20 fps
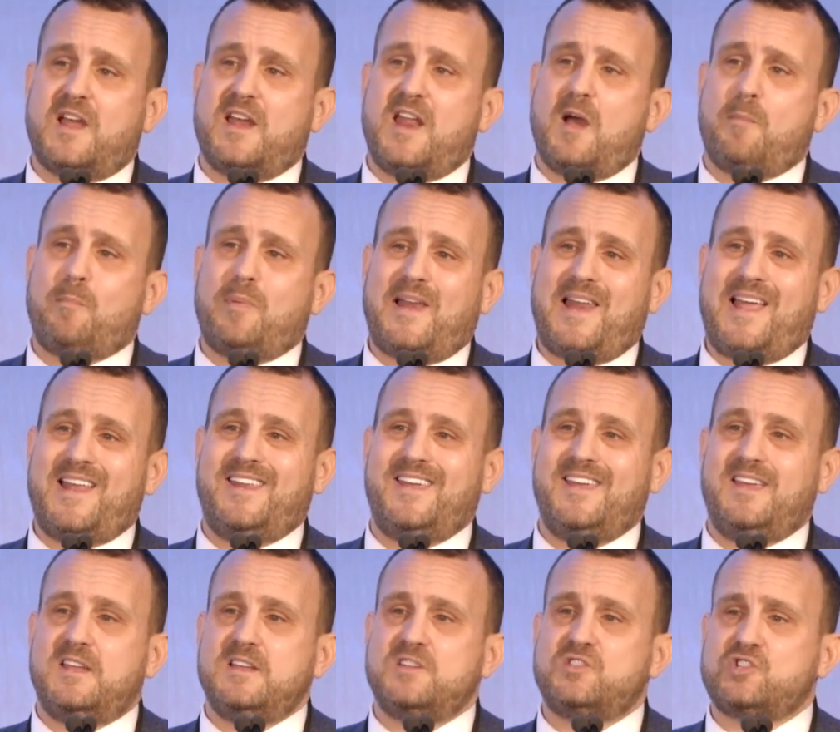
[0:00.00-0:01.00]
and our
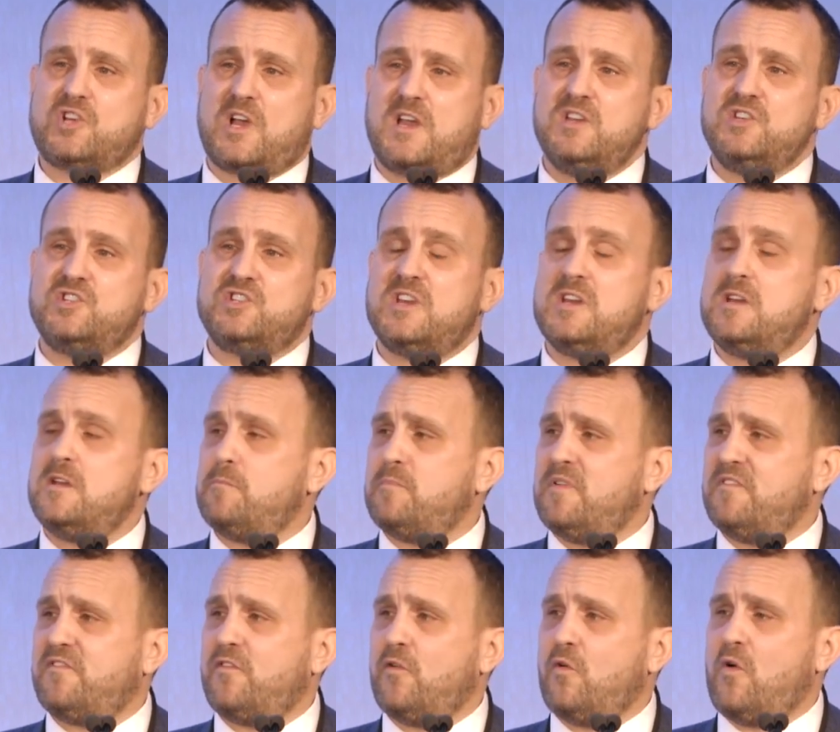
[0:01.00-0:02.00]
planet is changing
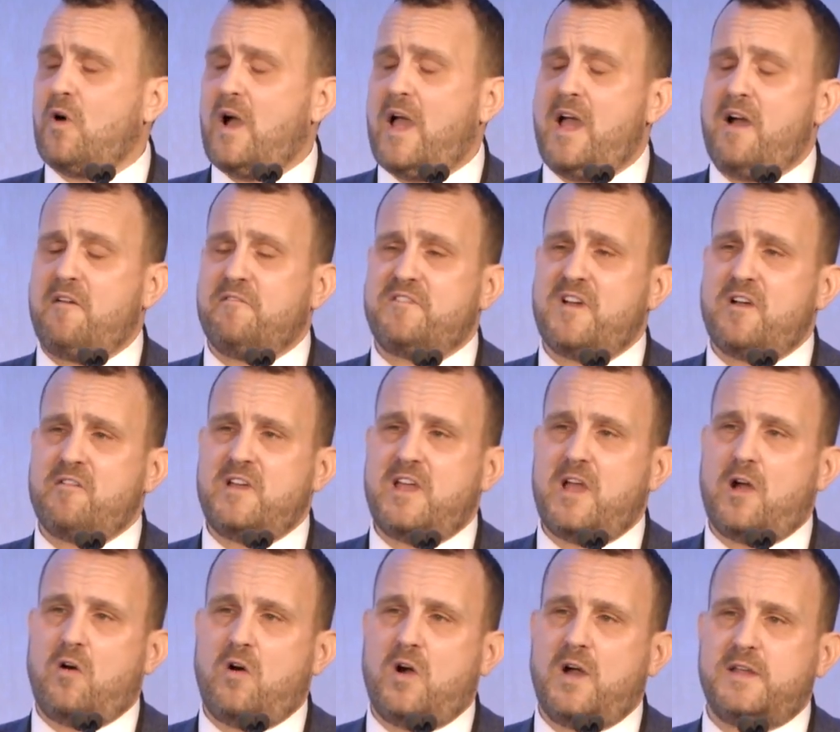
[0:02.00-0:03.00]
before our
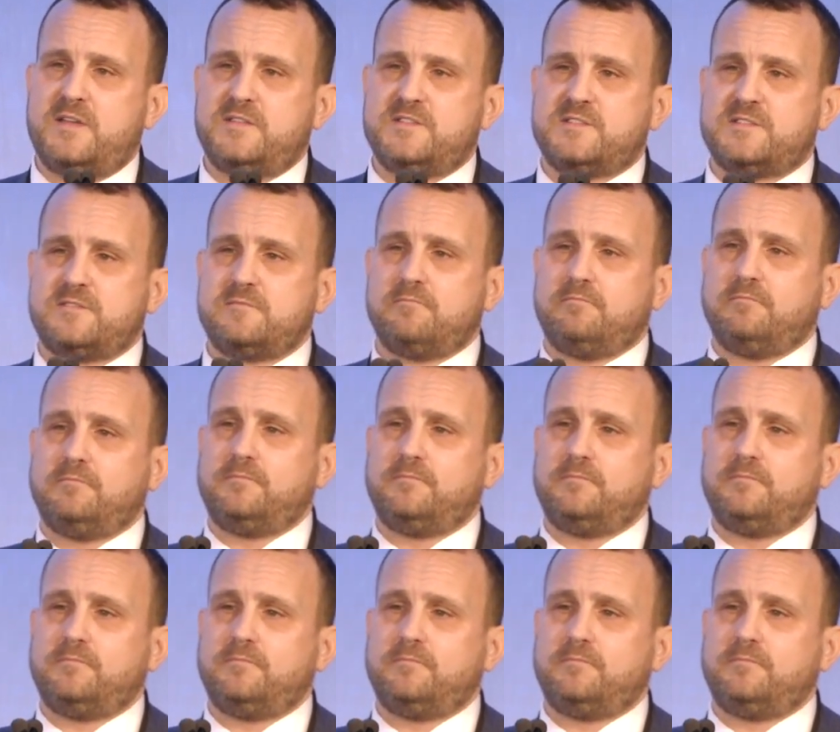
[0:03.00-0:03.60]
very eyes.